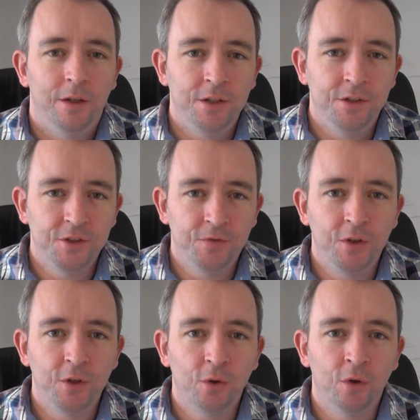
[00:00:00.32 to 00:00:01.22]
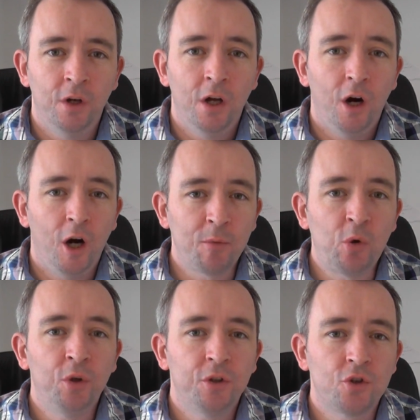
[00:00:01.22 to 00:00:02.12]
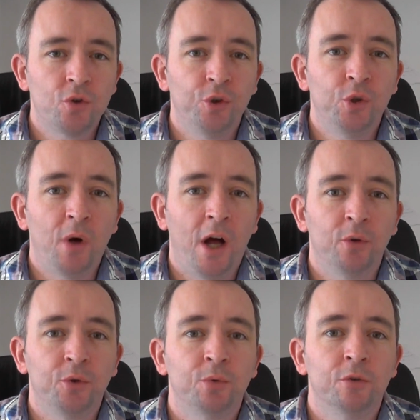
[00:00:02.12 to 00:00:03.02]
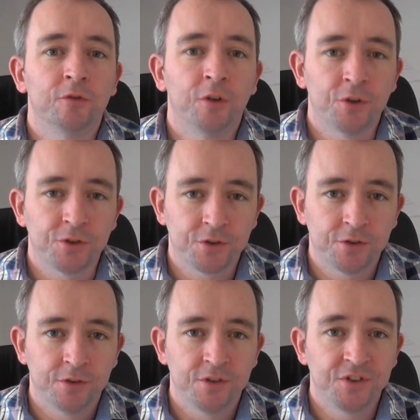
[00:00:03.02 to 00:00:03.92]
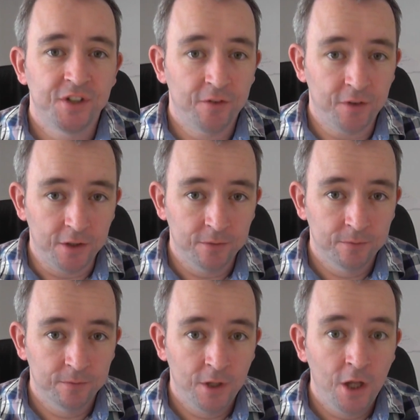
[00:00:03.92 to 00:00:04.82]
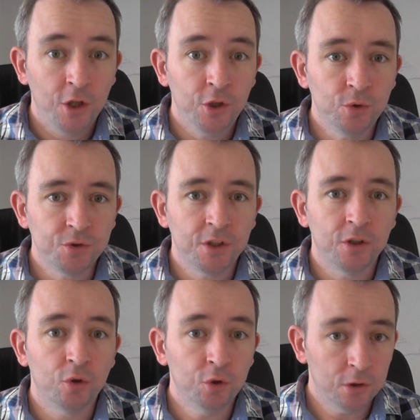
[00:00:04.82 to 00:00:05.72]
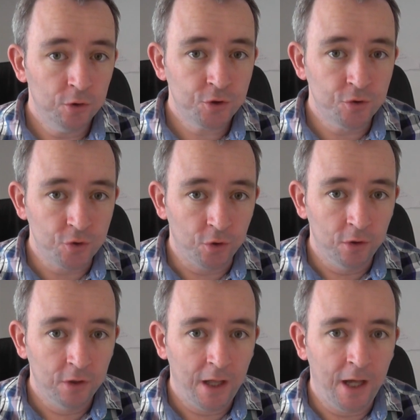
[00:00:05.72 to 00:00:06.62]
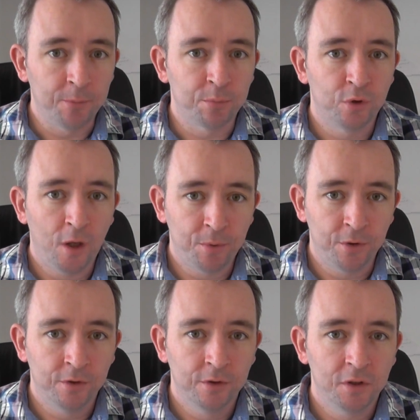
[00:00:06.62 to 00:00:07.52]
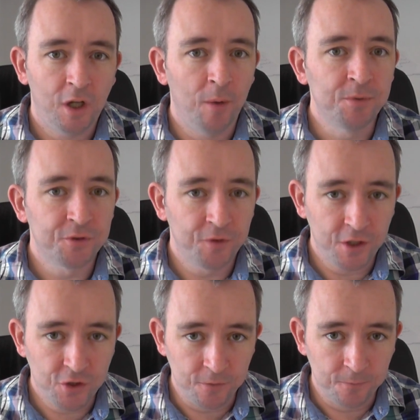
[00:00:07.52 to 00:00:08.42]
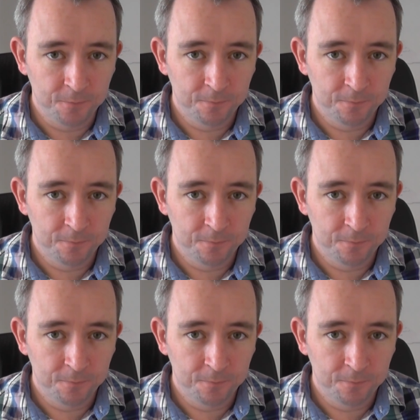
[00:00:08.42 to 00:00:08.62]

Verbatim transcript: In this video, I'm going to show you how to reverse safely using good clutch control and proper observation.